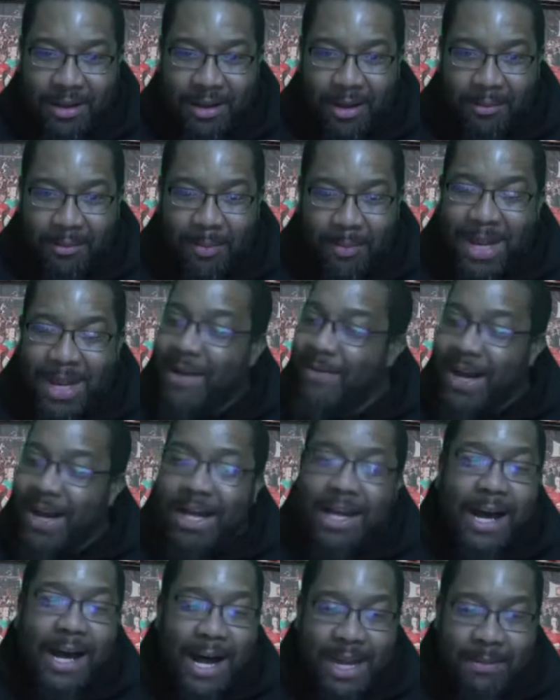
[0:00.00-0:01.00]
But then I
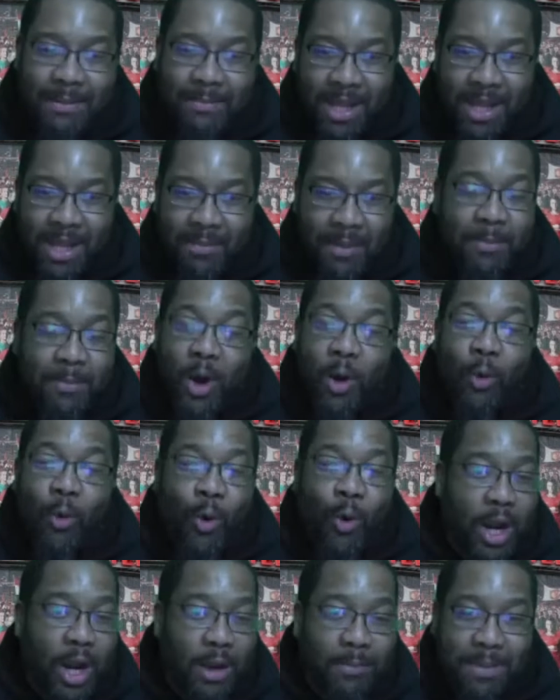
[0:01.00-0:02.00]
call him name. Him not
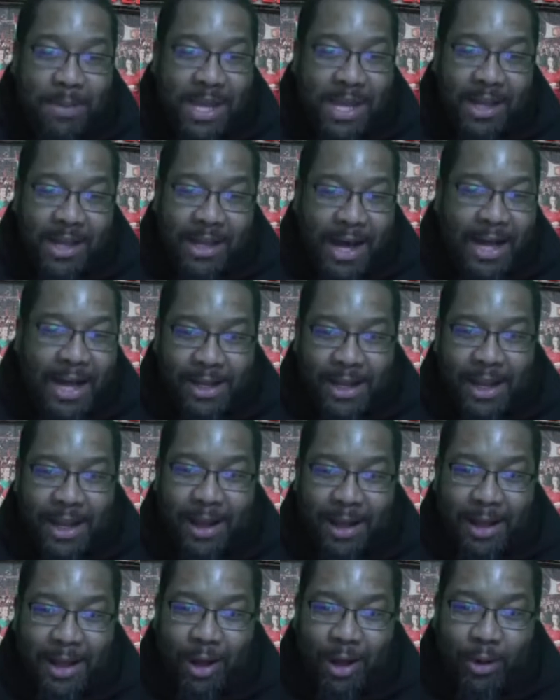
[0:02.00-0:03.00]
worth being called
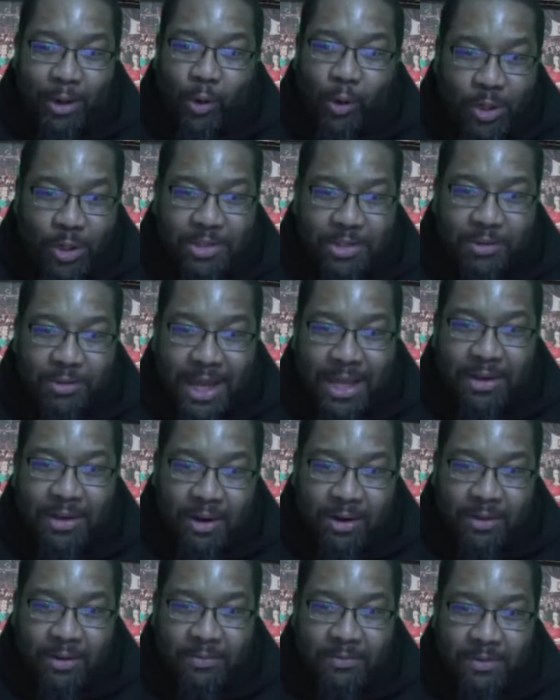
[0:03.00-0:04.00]
a coach right
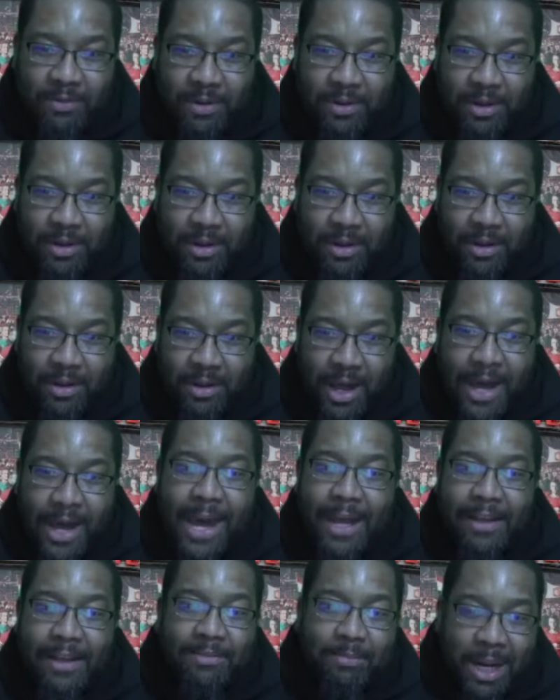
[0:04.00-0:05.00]
now. An
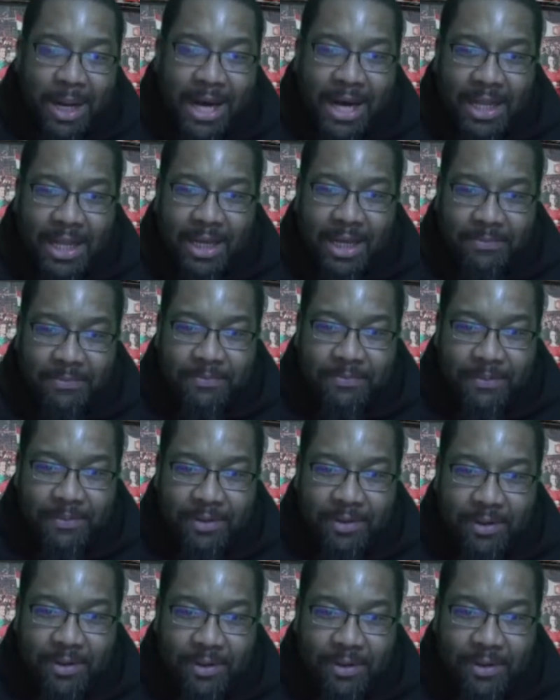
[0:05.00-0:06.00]
ex-baller.
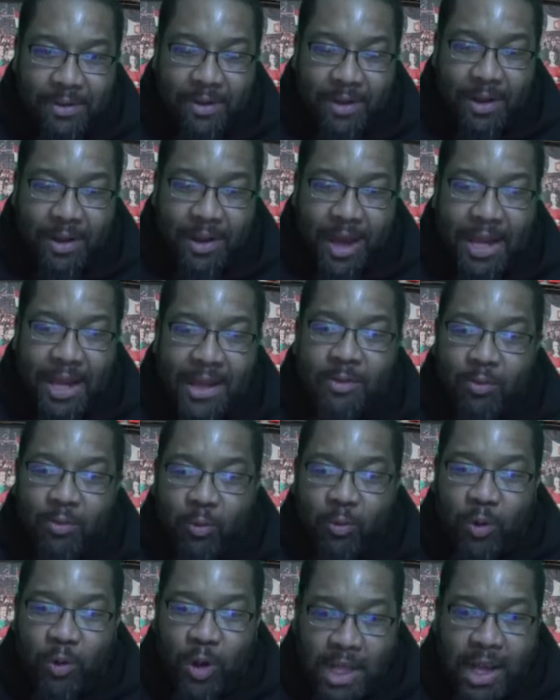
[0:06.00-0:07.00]
And
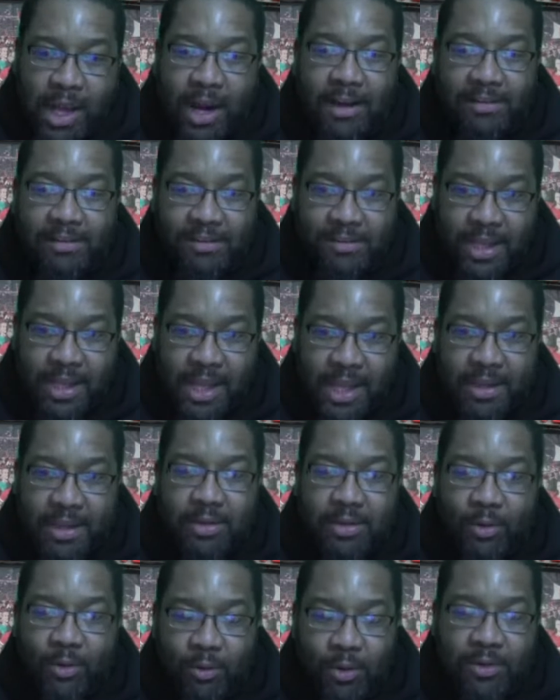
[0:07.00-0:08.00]
we are seeing
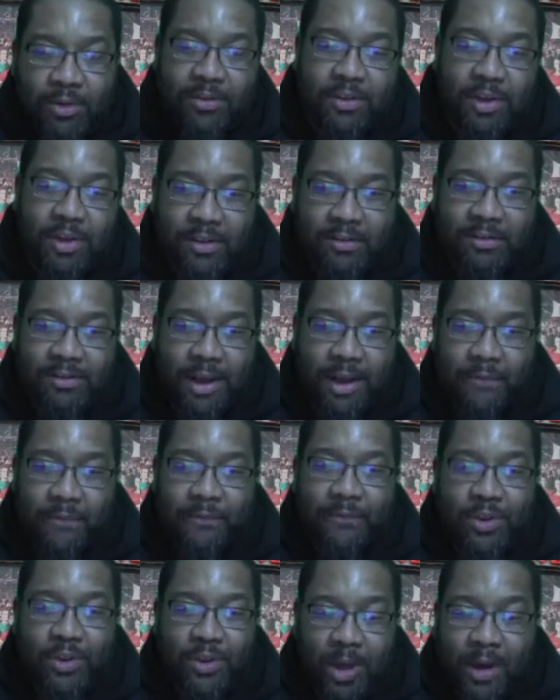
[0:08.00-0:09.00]
the results
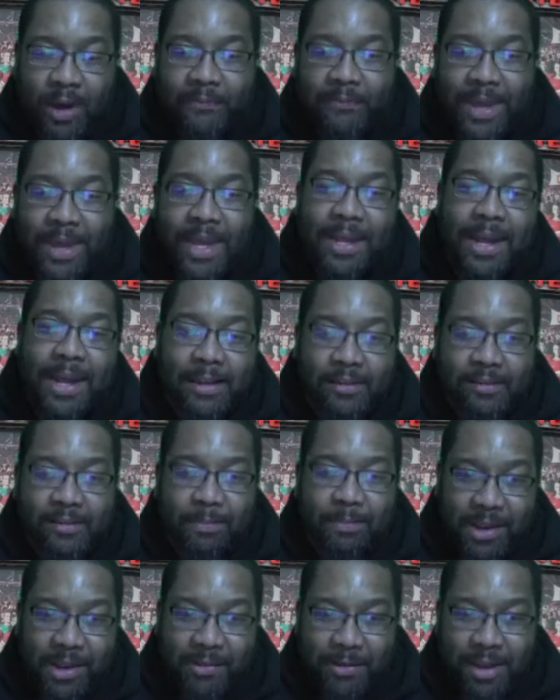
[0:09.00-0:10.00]
of
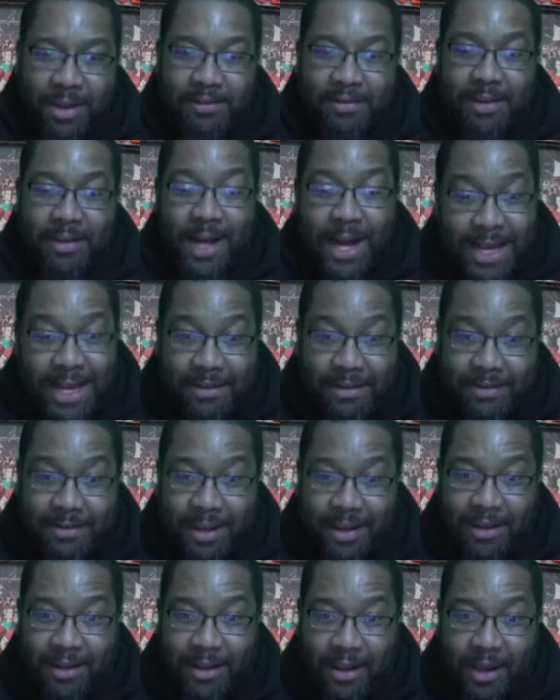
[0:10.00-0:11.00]
inexperience.
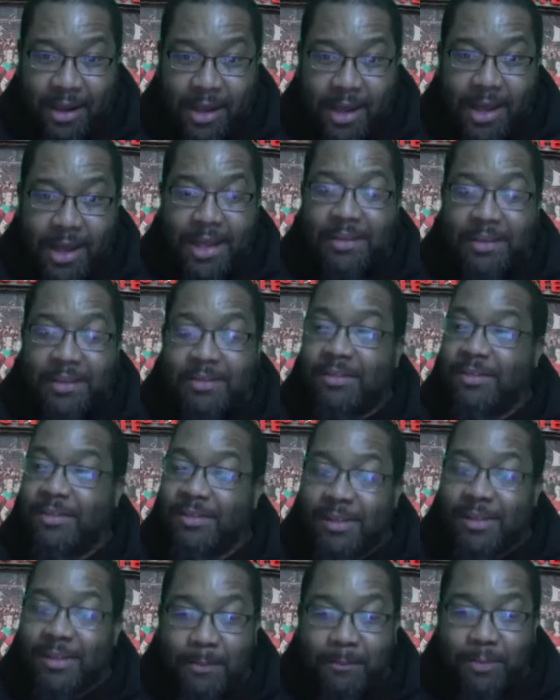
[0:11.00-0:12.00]
Conte is
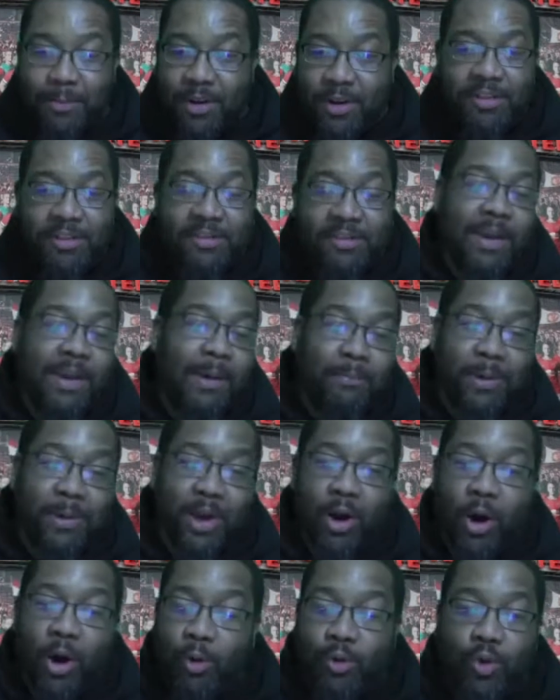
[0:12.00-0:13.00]
just simply
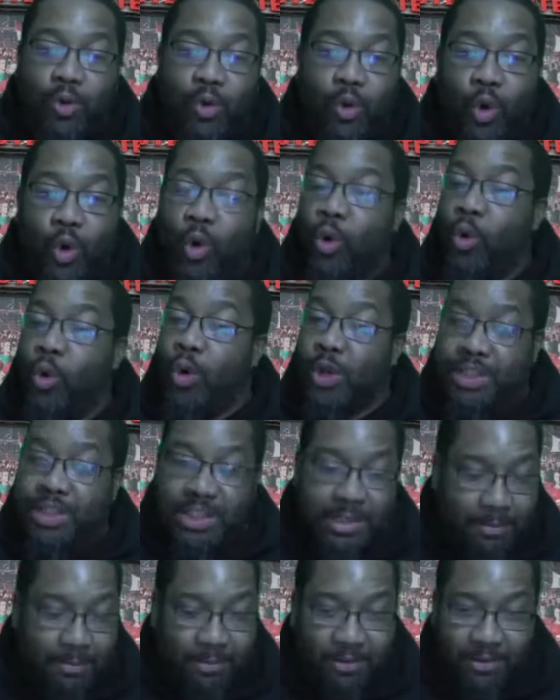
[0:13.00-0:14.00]
out-coached
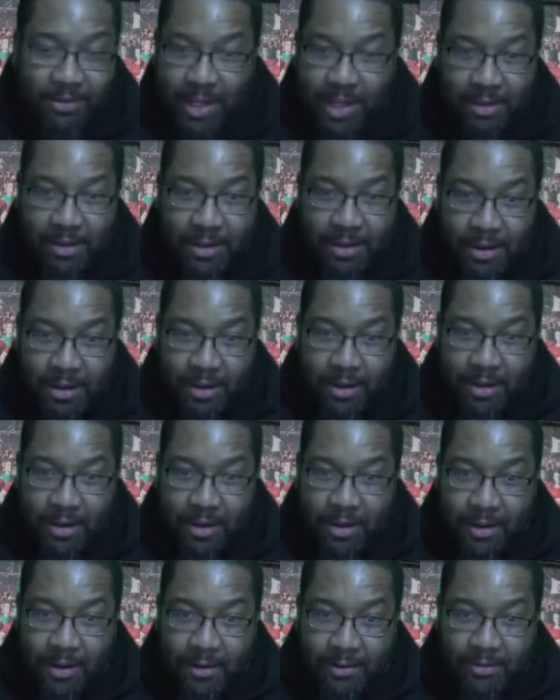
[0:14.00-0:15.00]
him today.
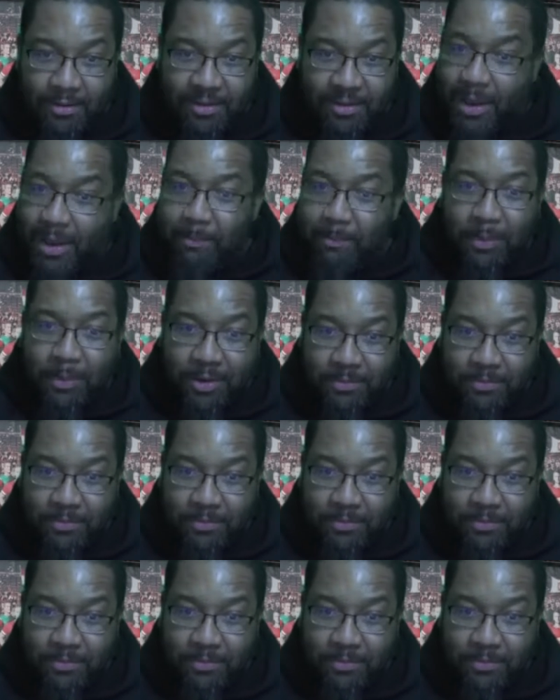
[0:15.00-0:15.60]
Simple.